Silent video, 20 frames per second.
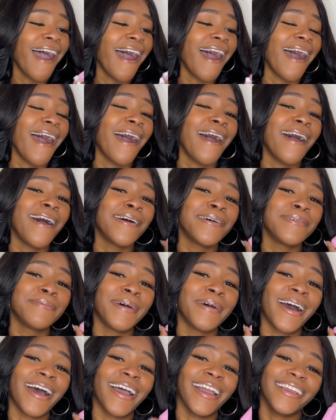Oh
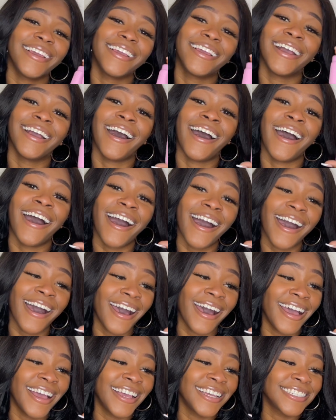my
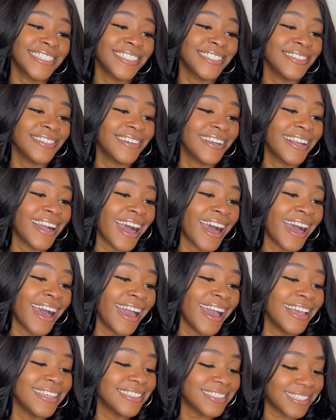gosh, you
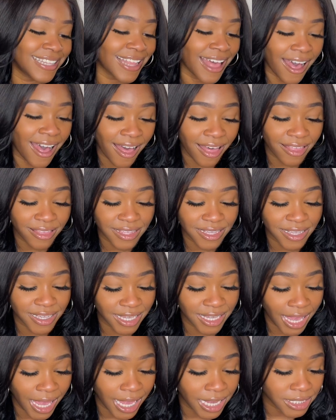guys. Nah, the
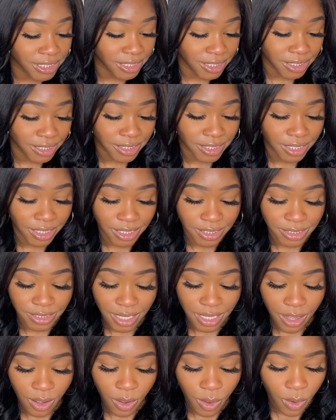case just took it
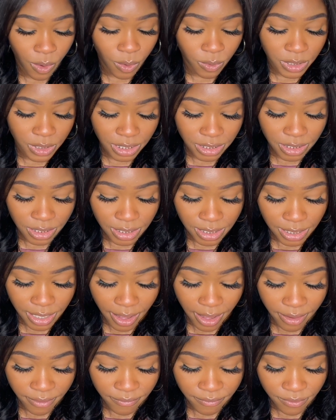to a whole nother
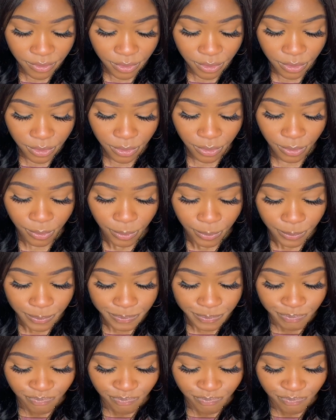level.